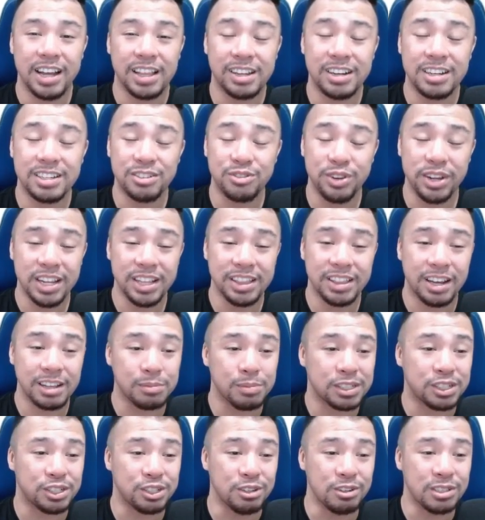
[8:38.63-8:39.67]
there's really not
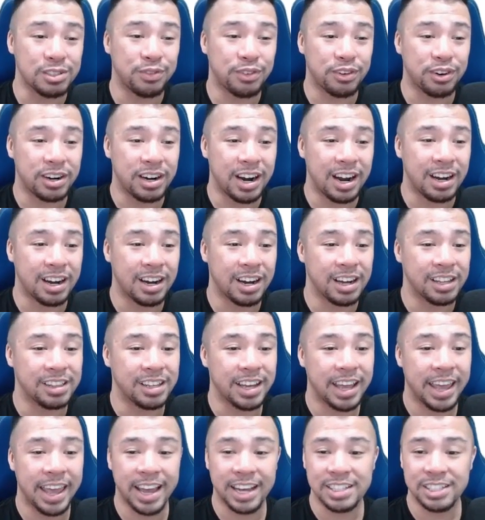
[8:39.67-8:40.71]
much use for uh, the
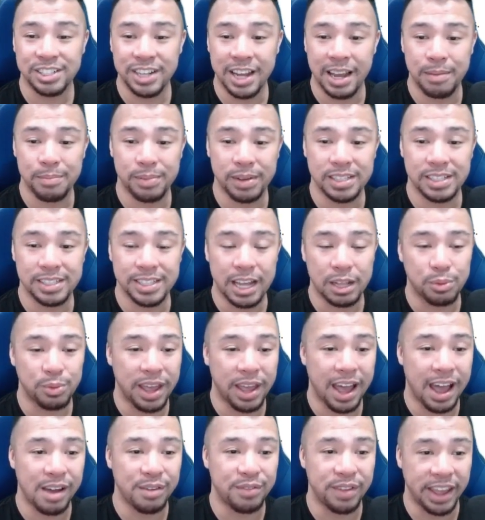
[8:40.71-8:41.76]
Hex champions that we
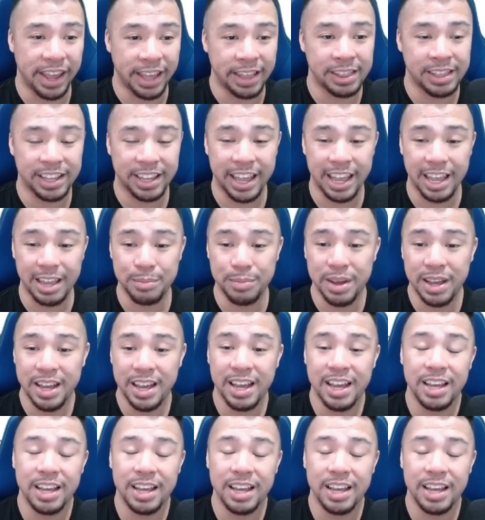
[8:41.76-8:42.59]
have in the game.